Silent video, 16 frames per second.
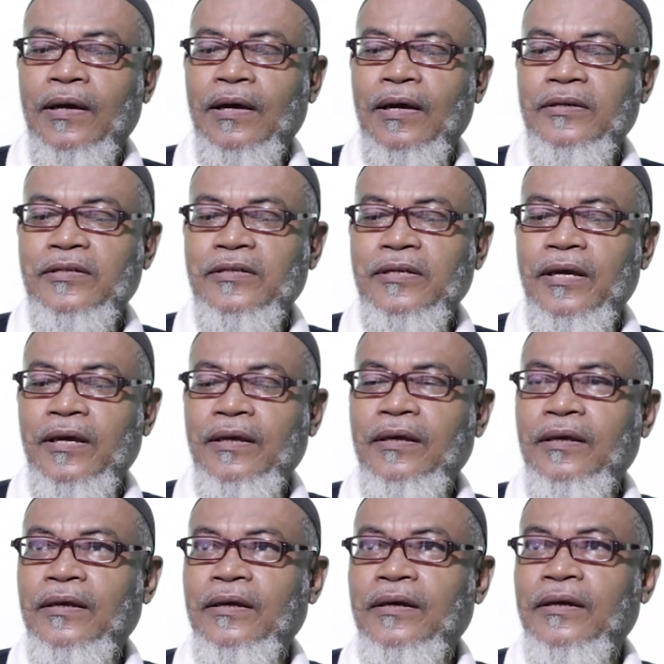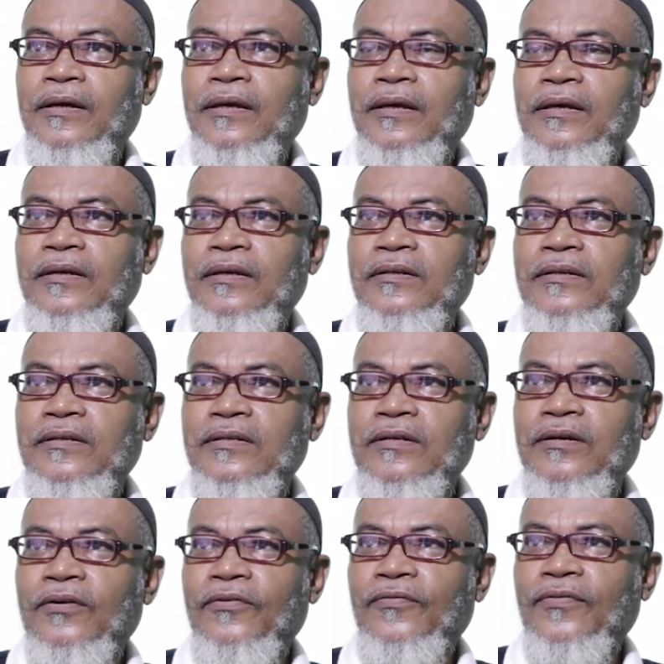I say
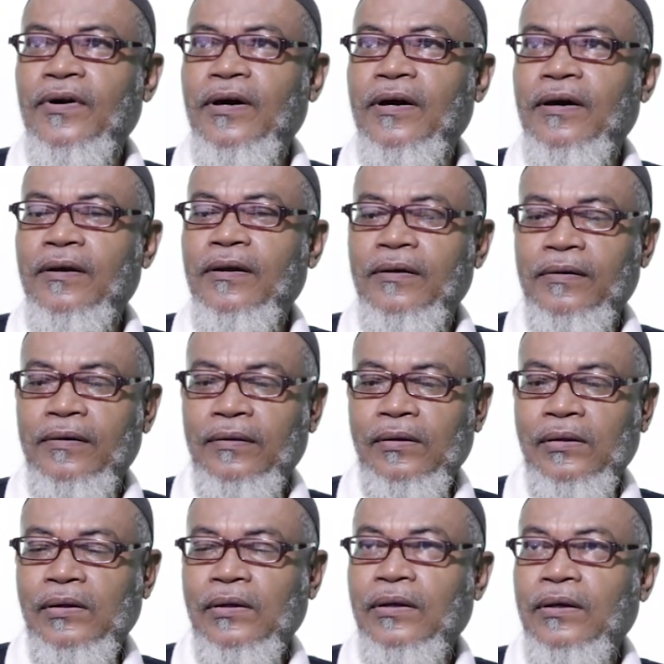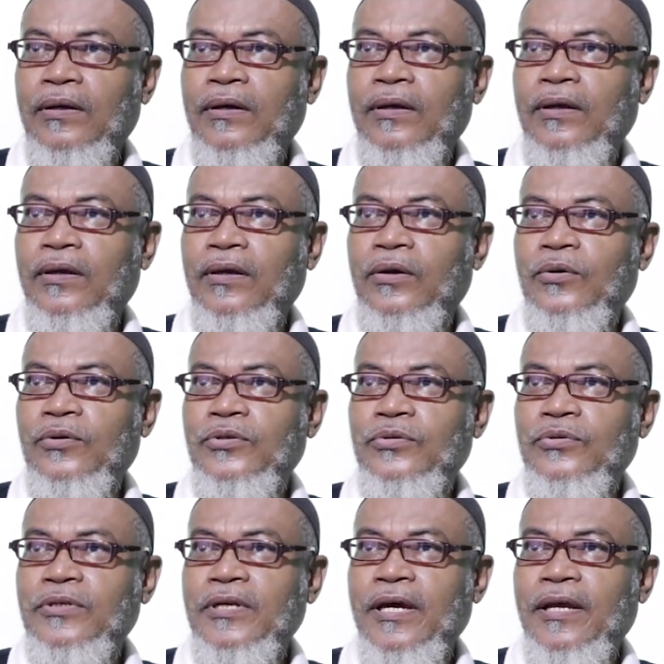int var equals
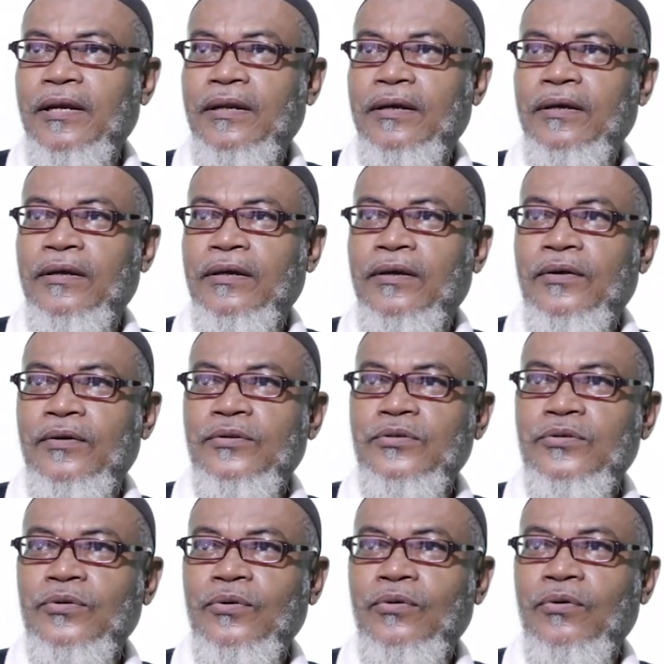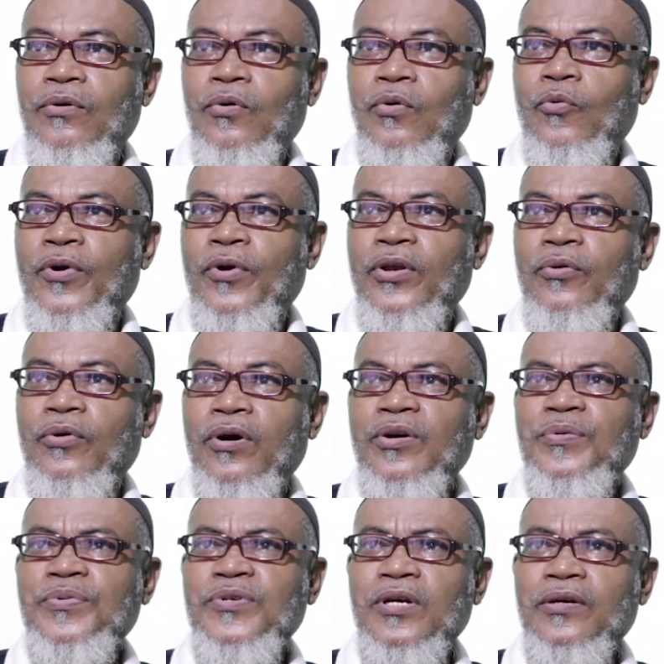to 10. So when you
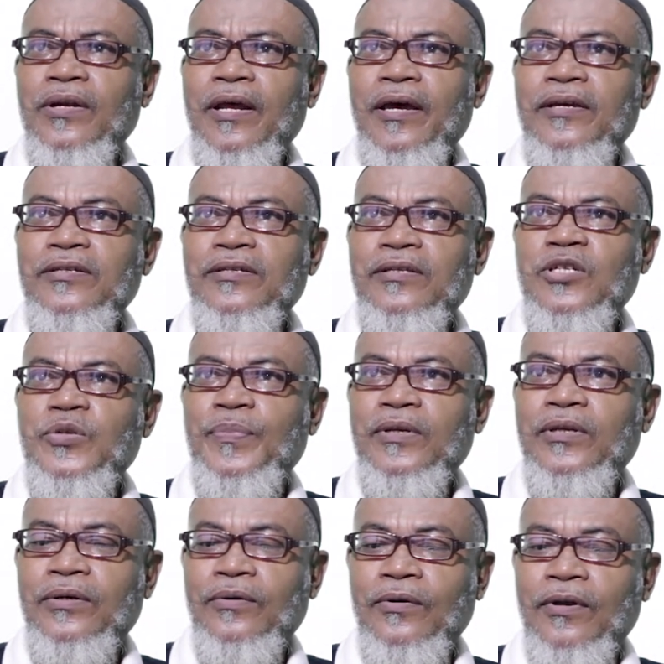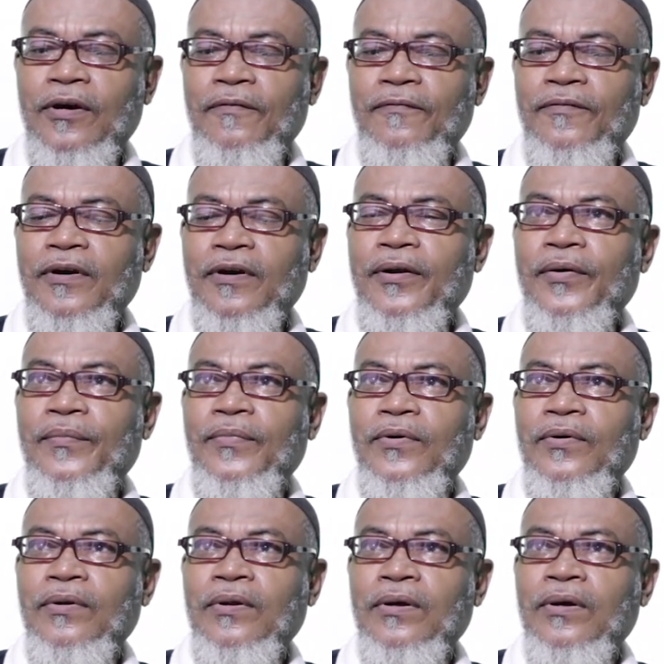conceptualize this particular
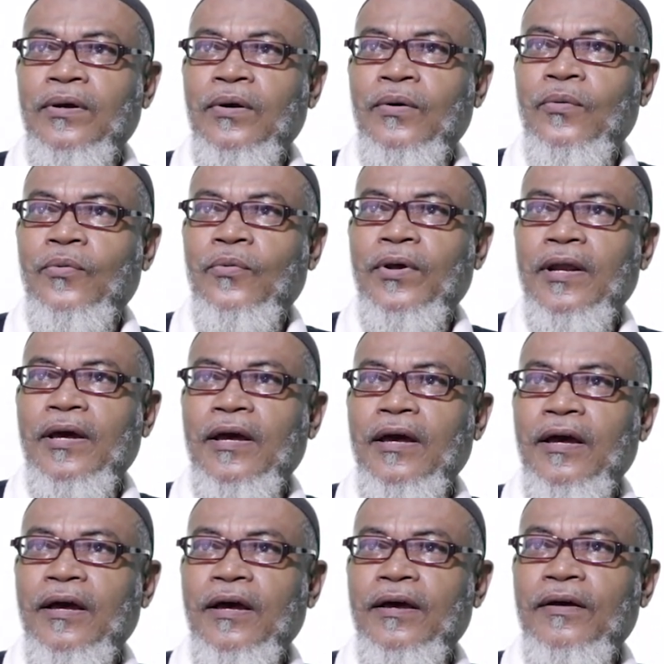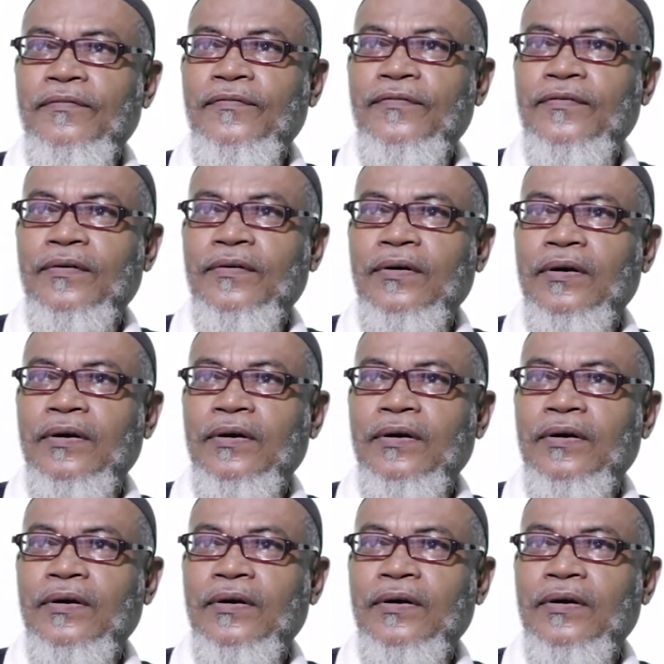variable, we'll have